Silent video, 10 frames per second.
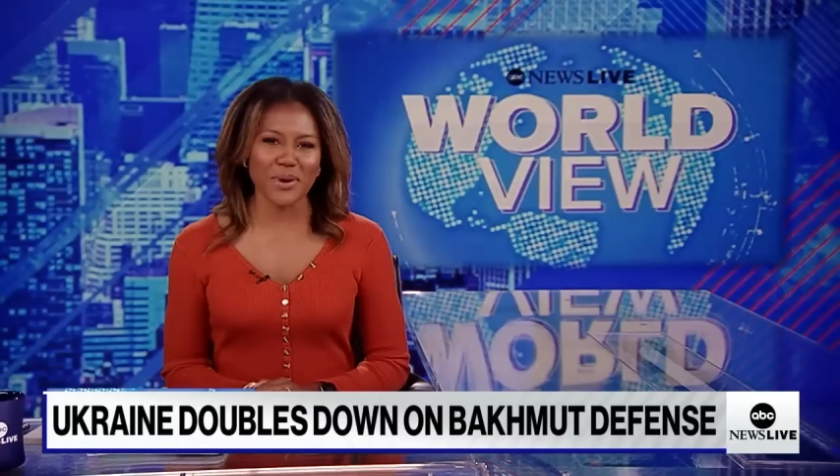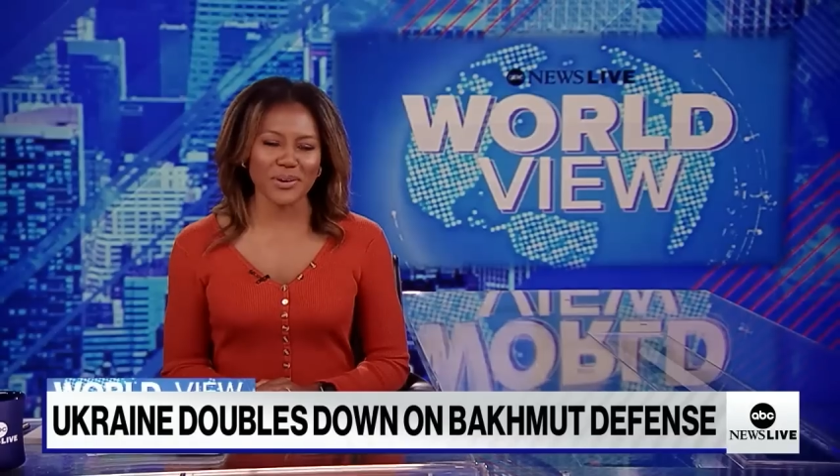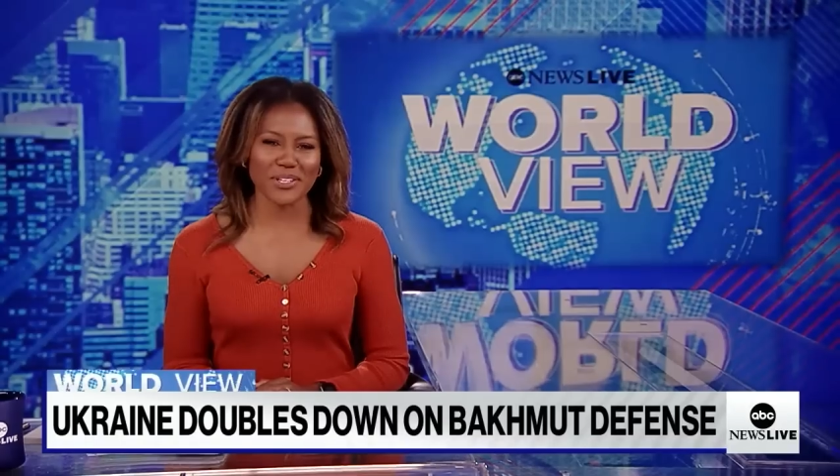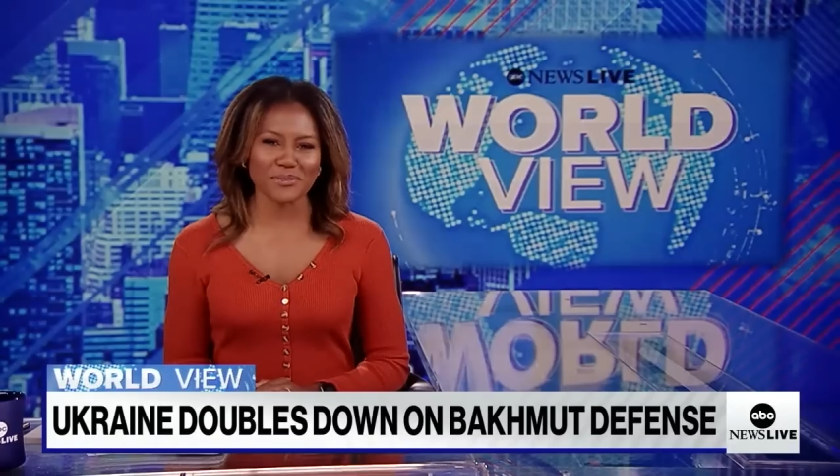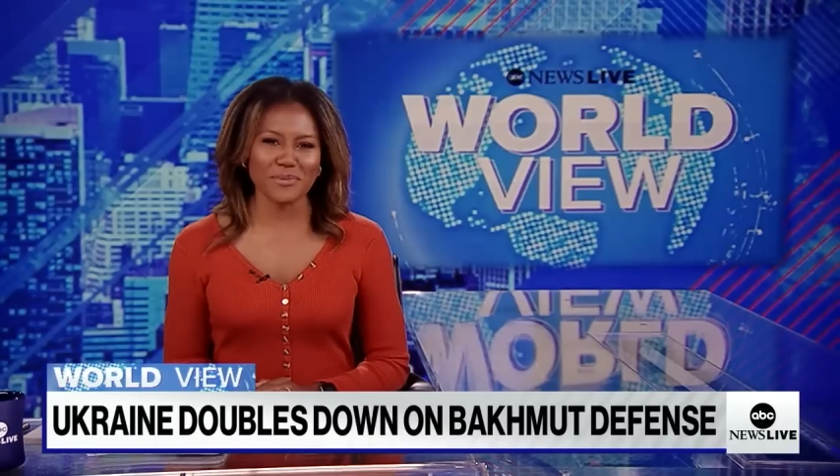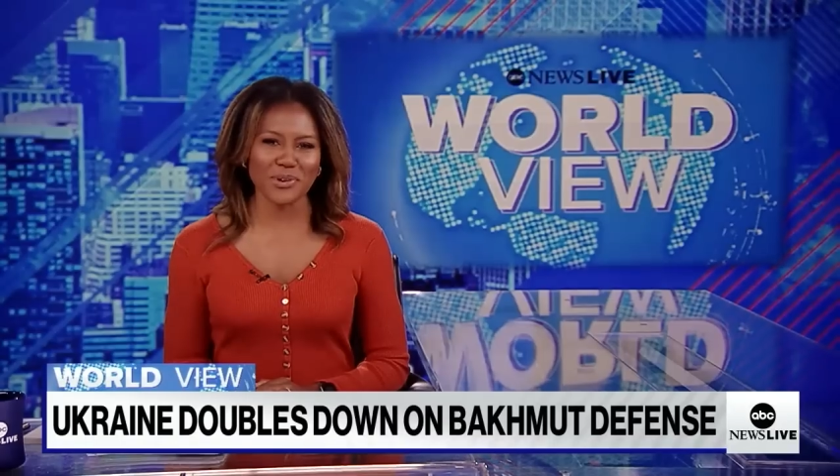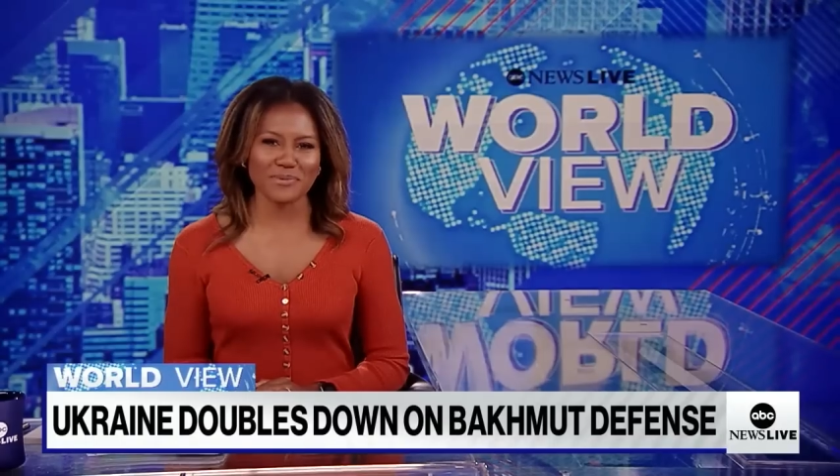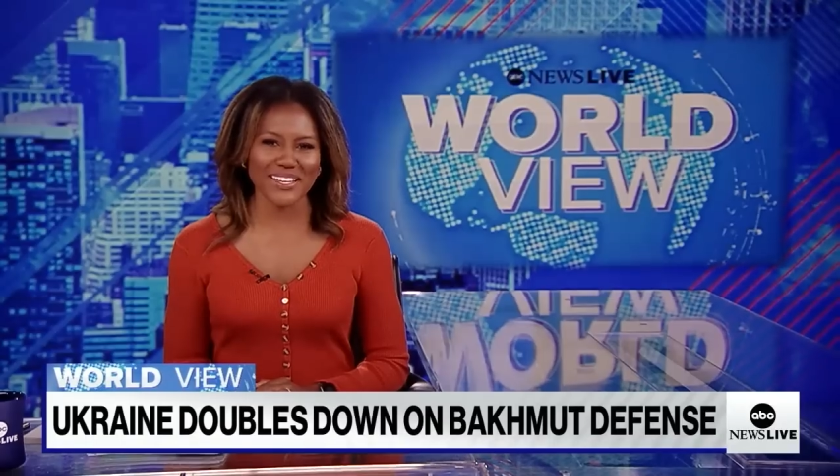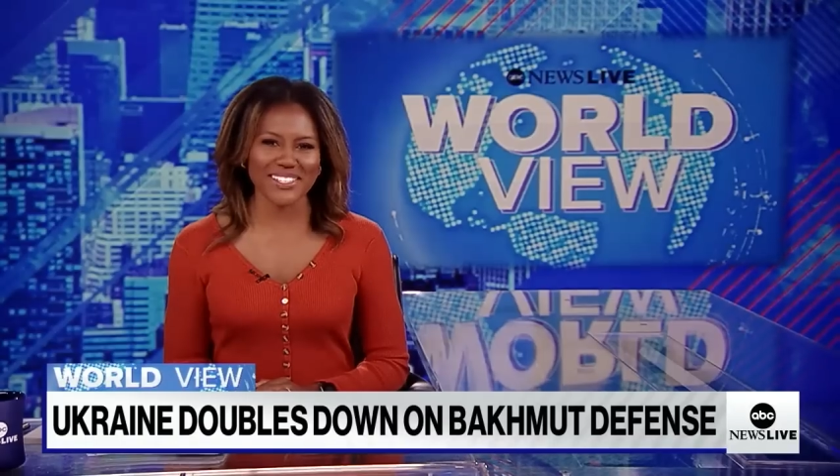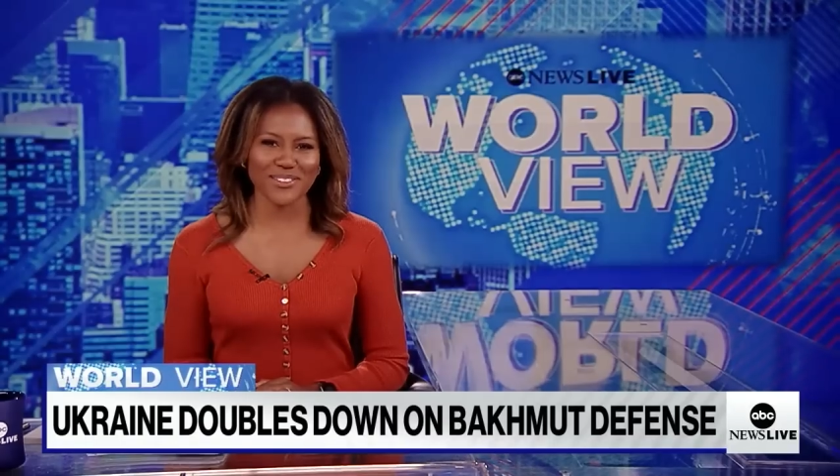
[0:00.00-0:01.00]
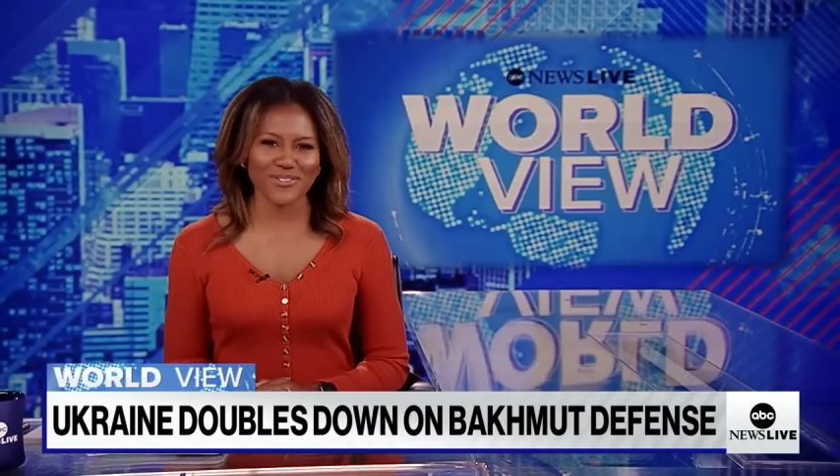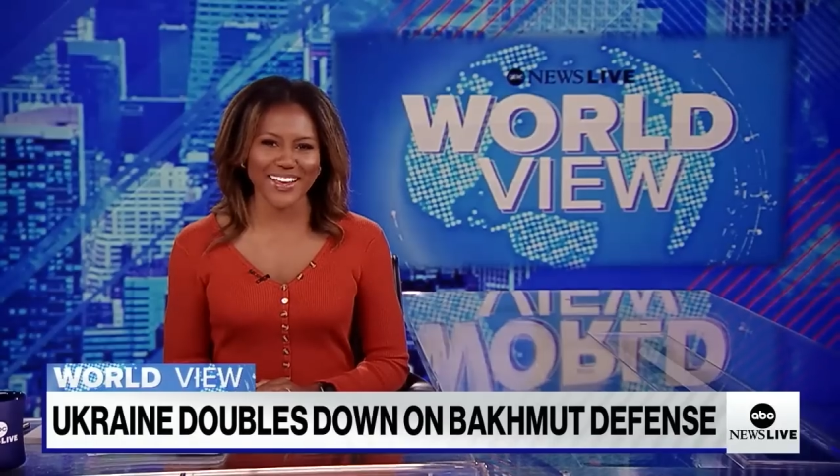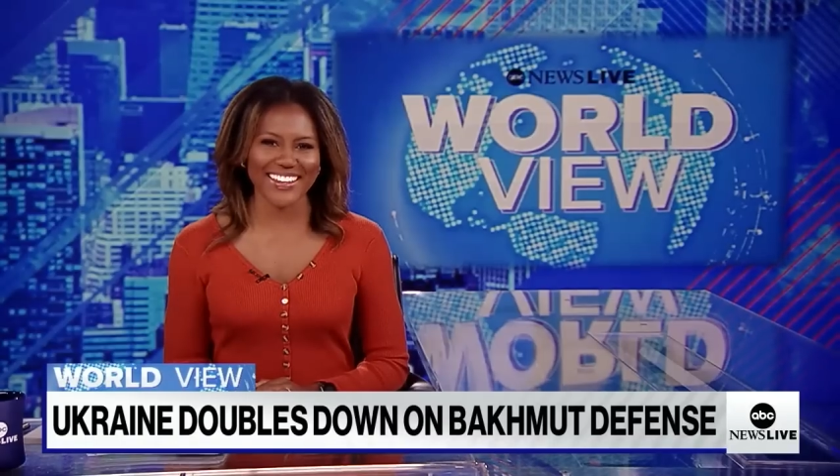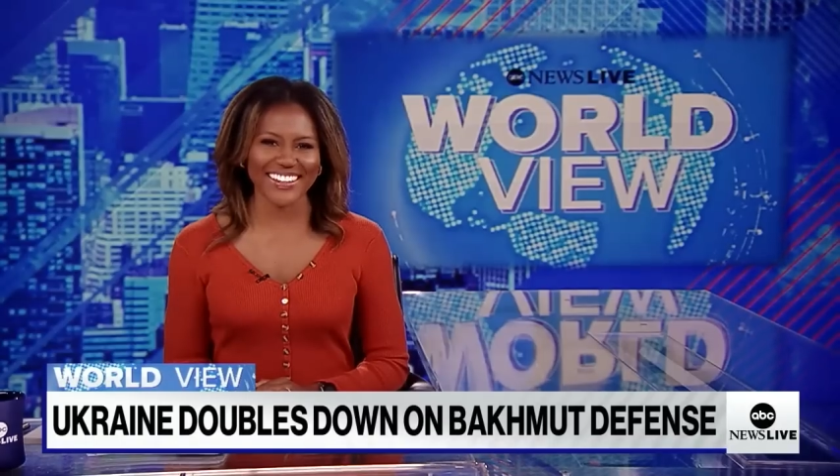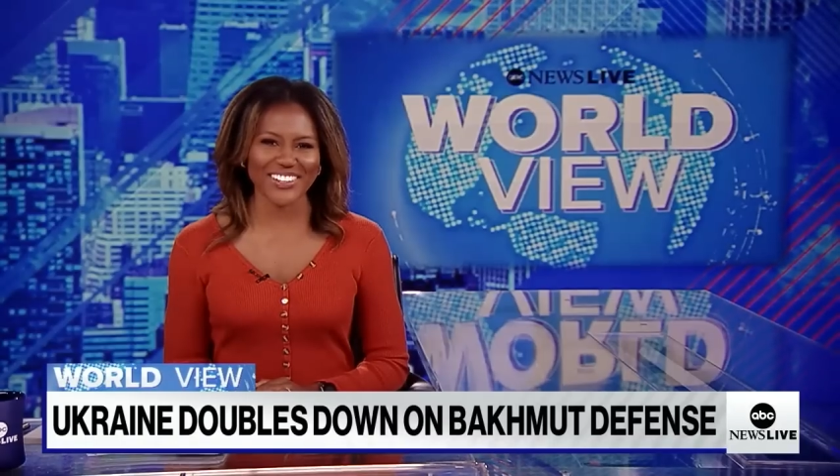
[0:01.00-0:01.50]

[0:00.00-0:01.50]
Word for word: Marcus Moore, my dear friend,